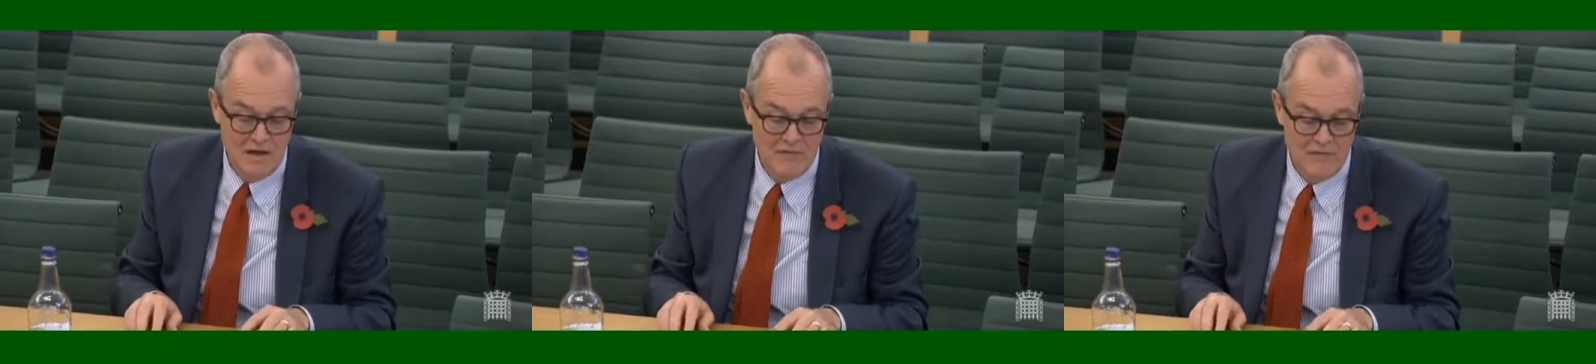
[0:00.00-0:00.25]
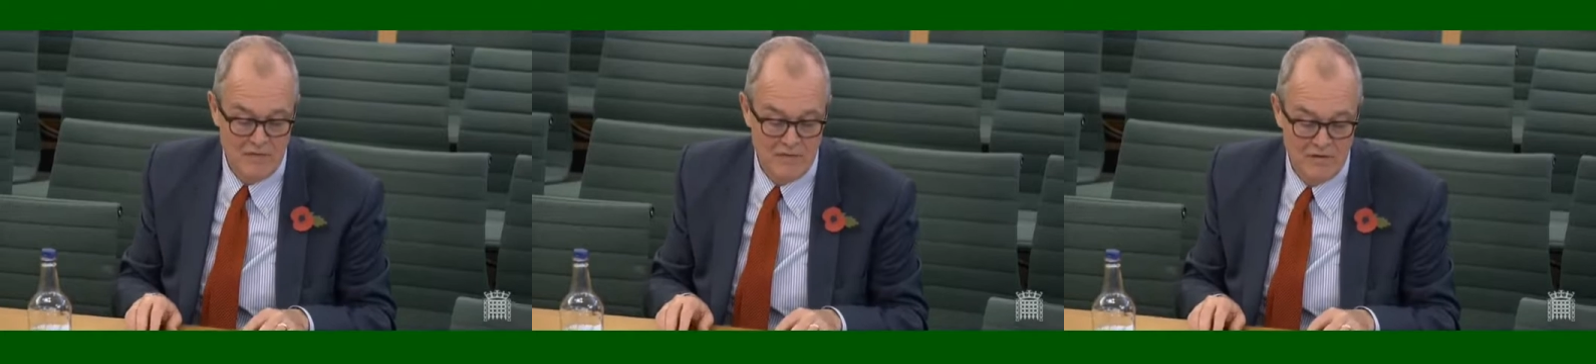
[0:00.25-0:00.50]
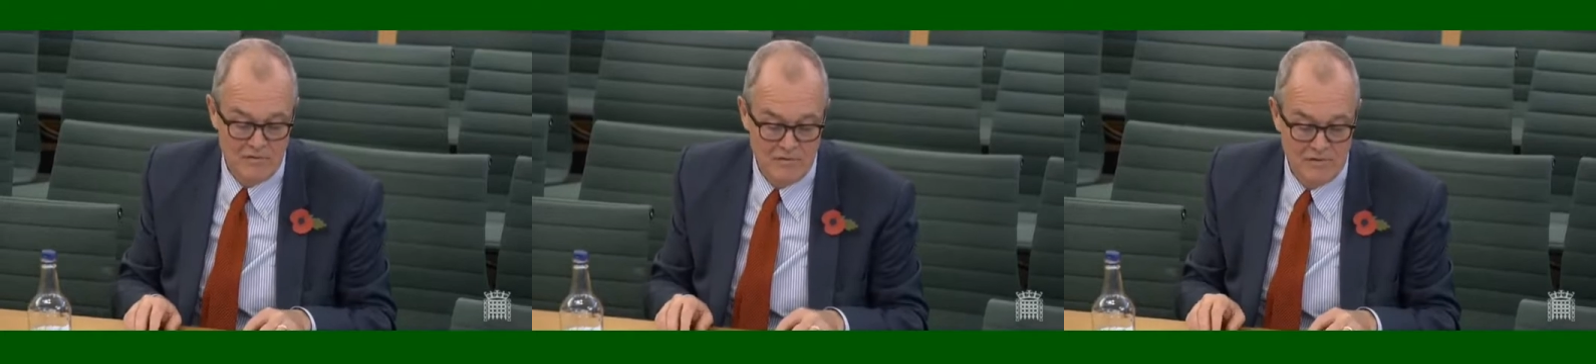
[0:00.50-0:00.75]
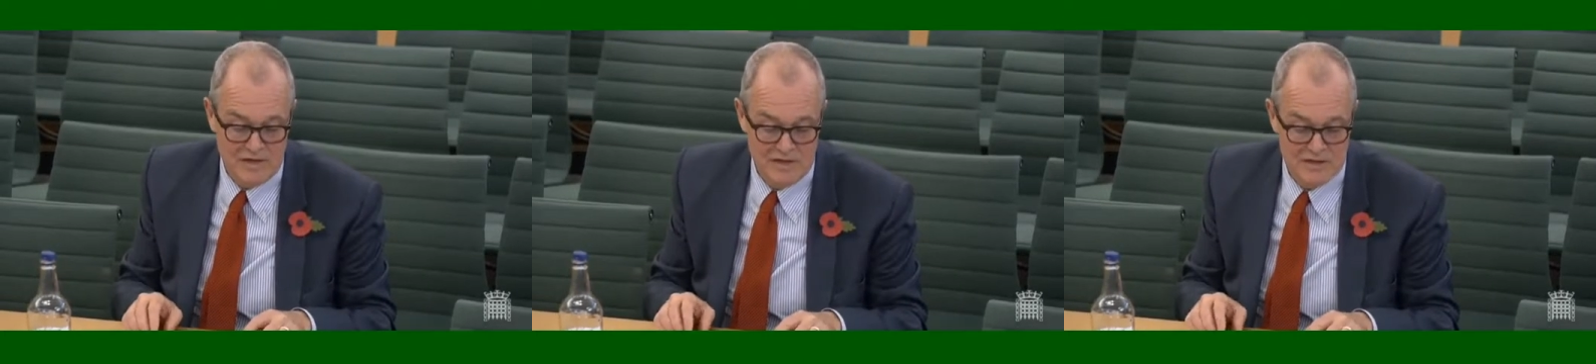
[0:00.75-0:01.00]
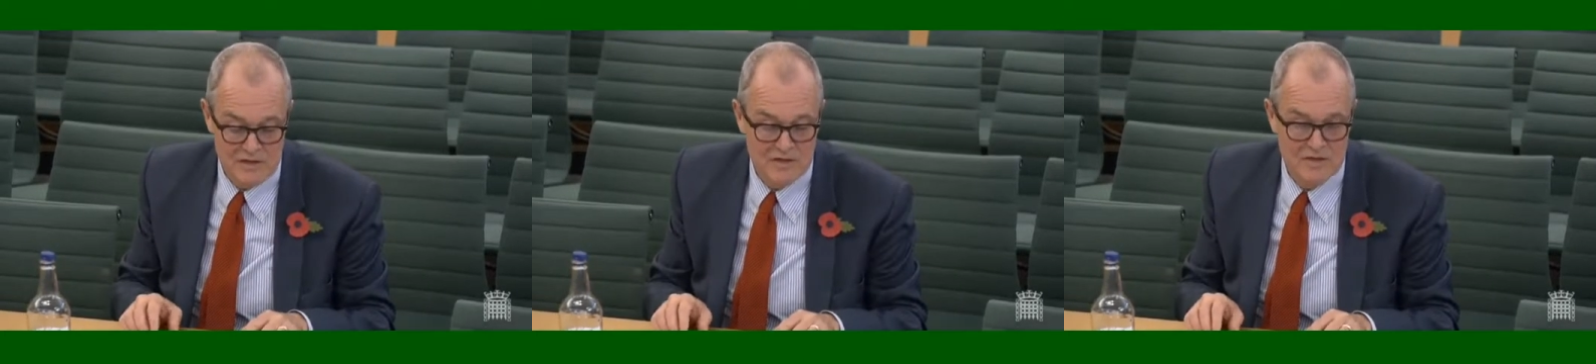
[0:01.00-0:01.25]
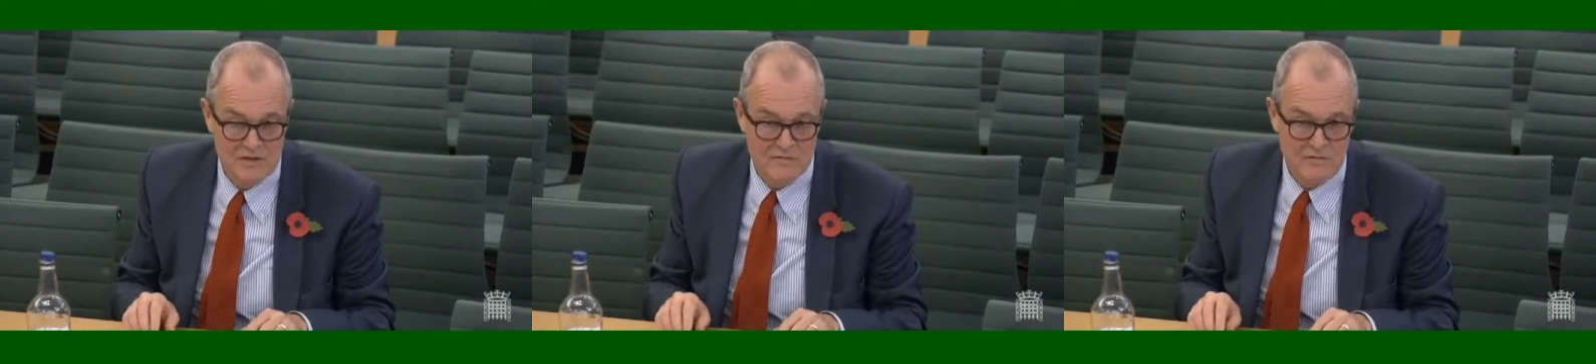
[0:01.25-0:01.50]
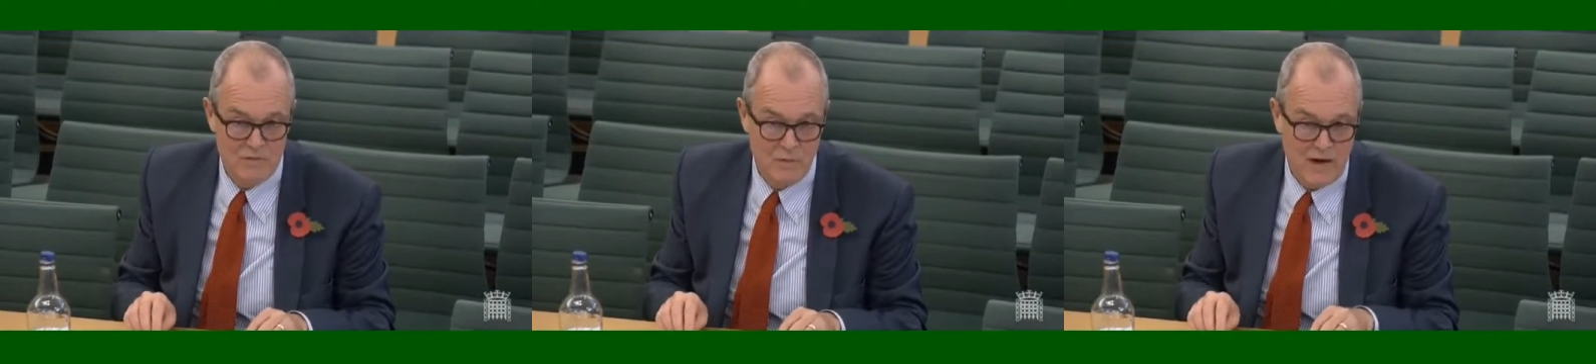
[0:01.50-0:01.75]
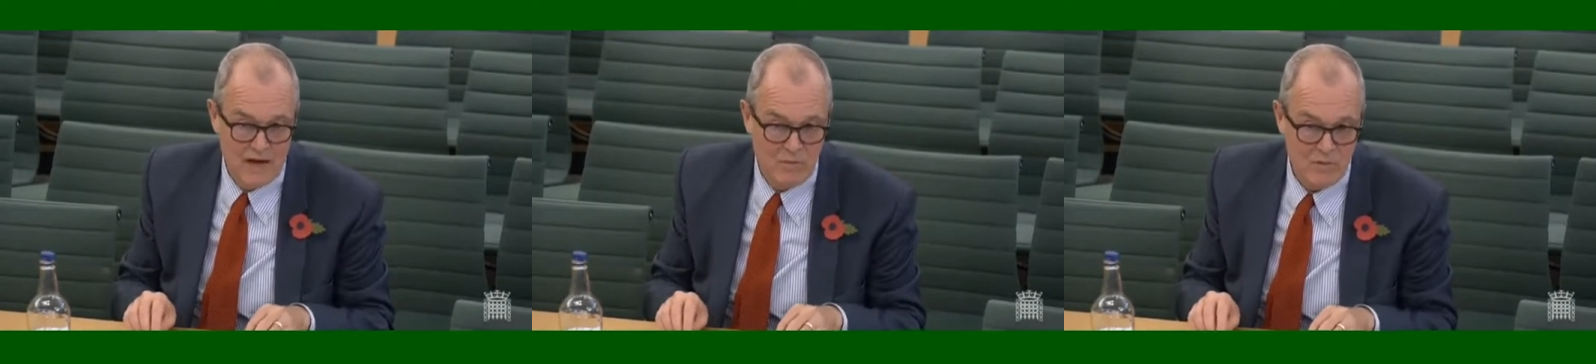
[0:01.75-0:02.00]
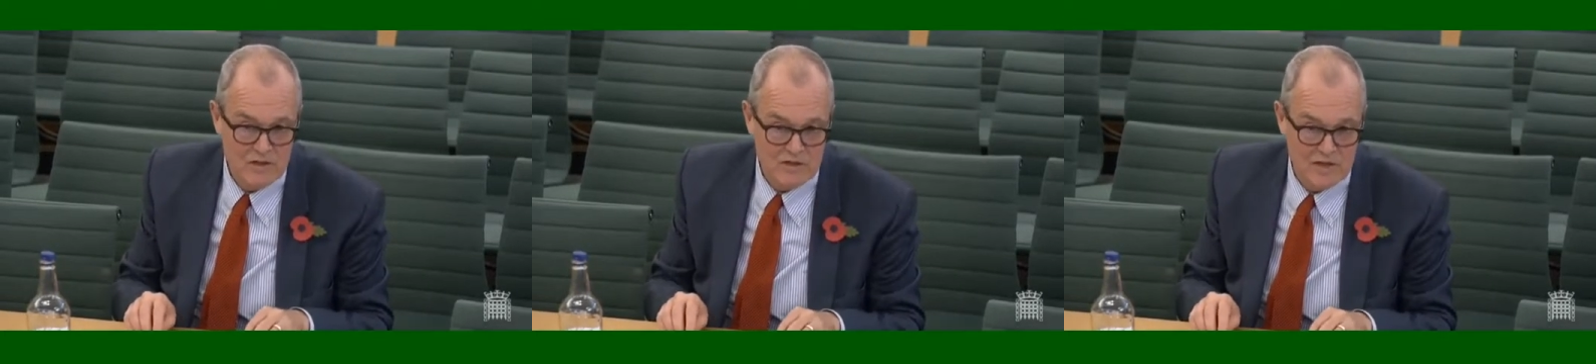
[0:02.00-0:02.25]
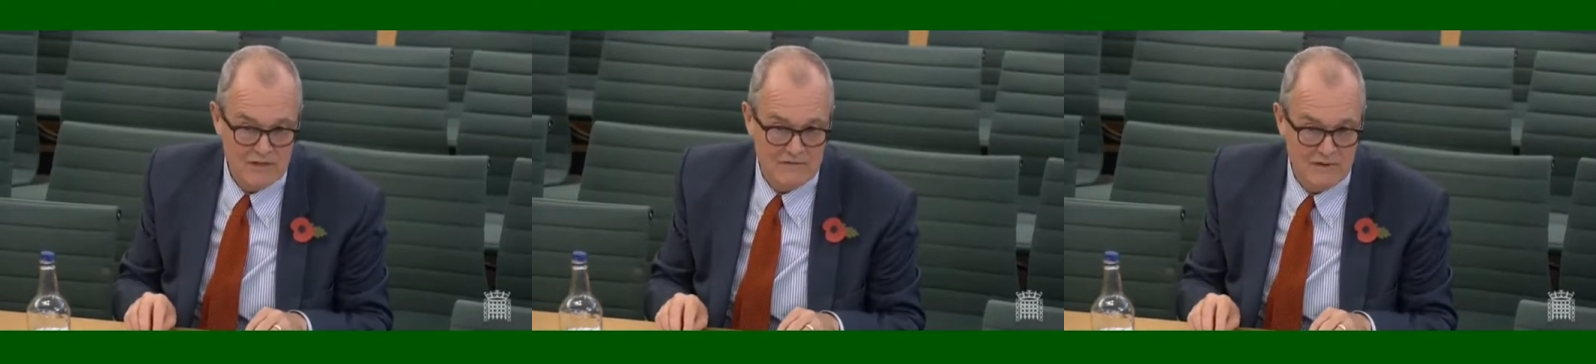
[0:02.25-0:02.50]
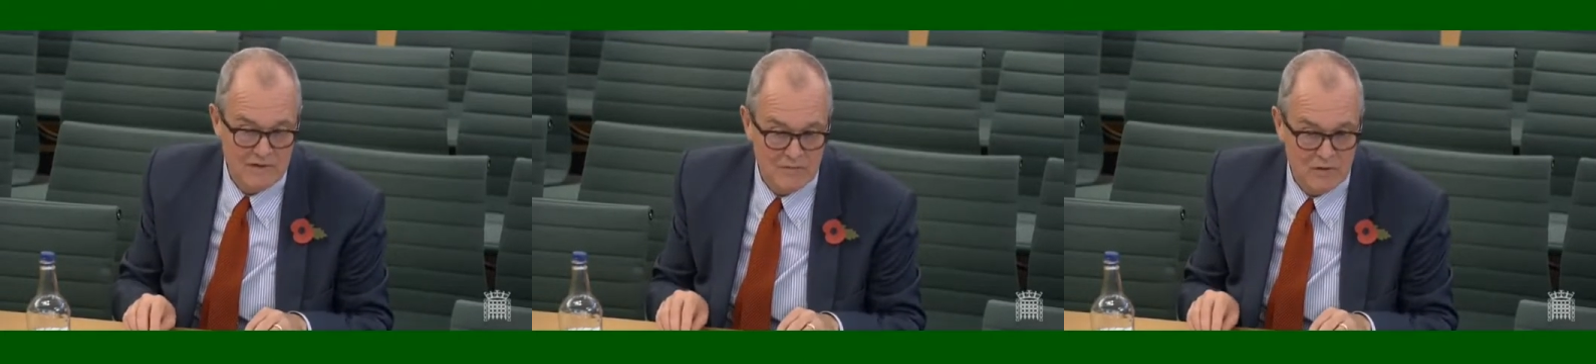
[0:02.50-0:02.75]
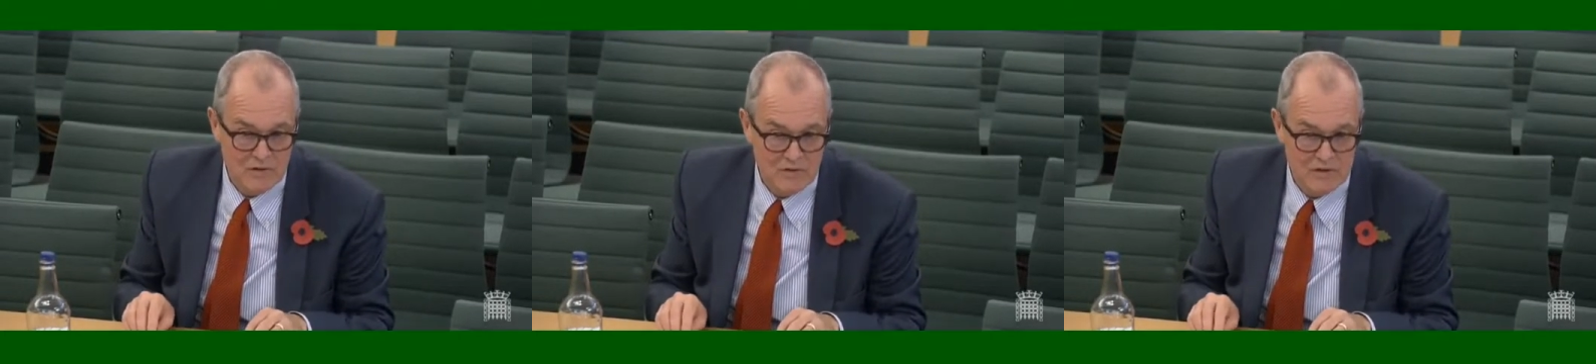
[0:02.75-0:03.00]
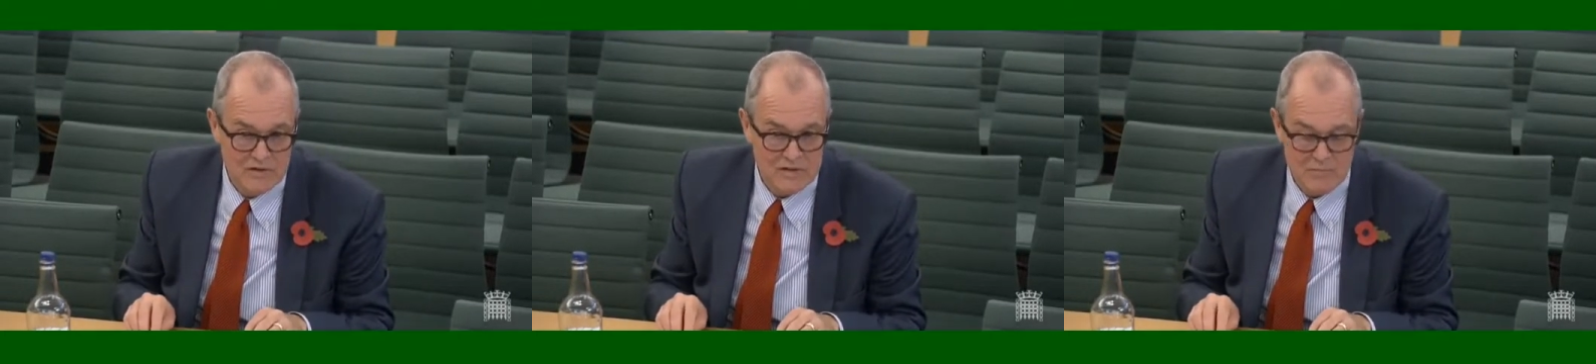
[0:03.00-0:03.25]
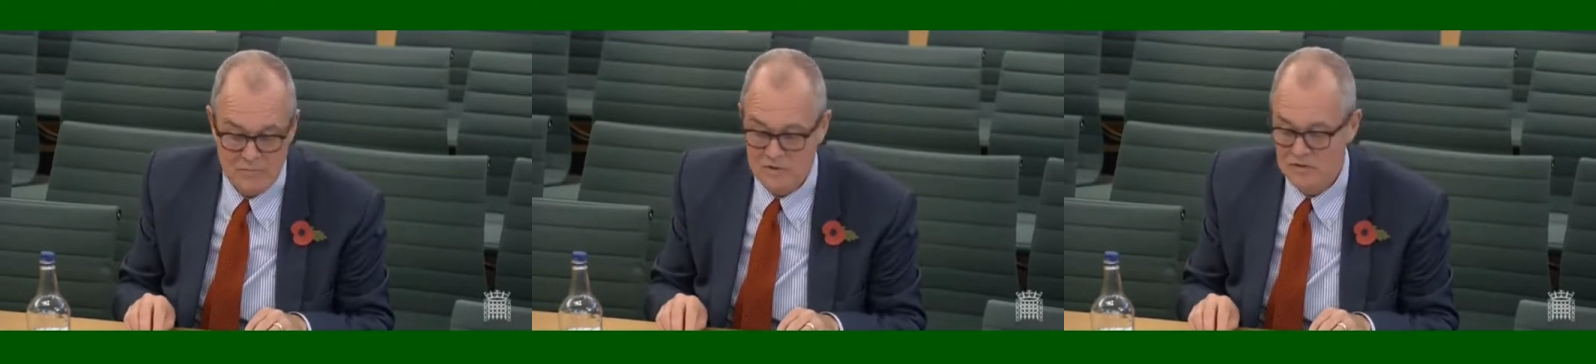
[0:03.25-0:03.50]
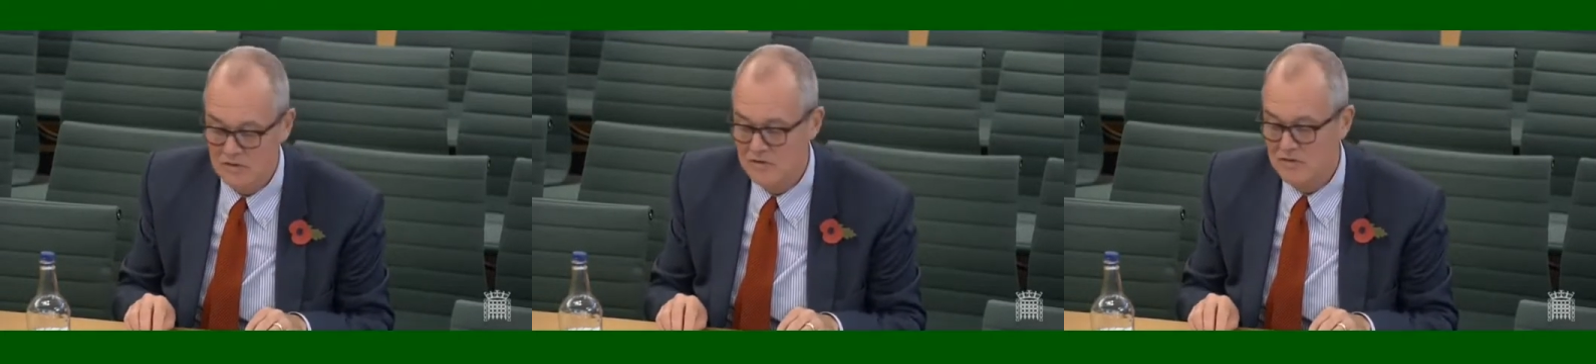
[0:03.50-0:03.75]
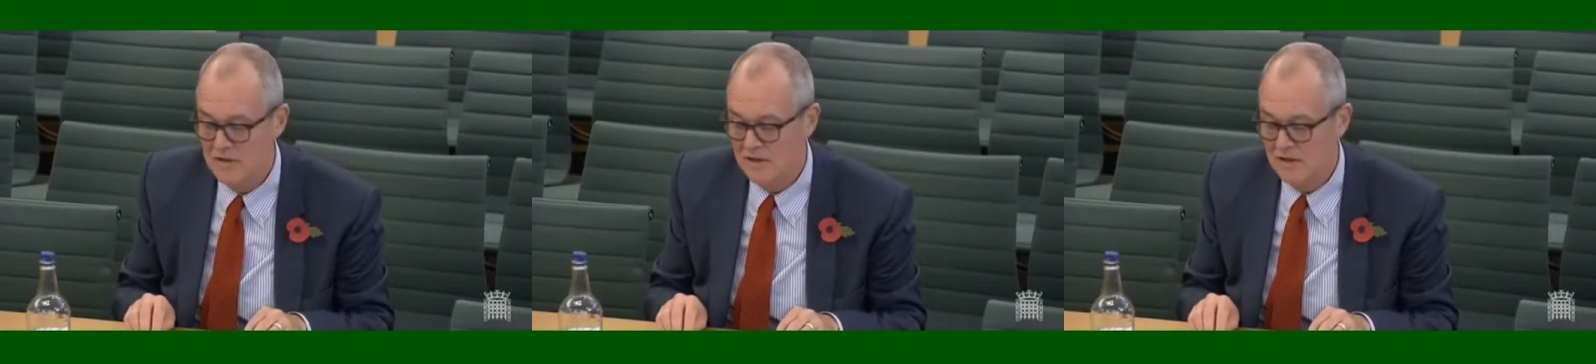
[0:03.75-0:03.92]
for the reasons of the way in which they've done their model and assumptions.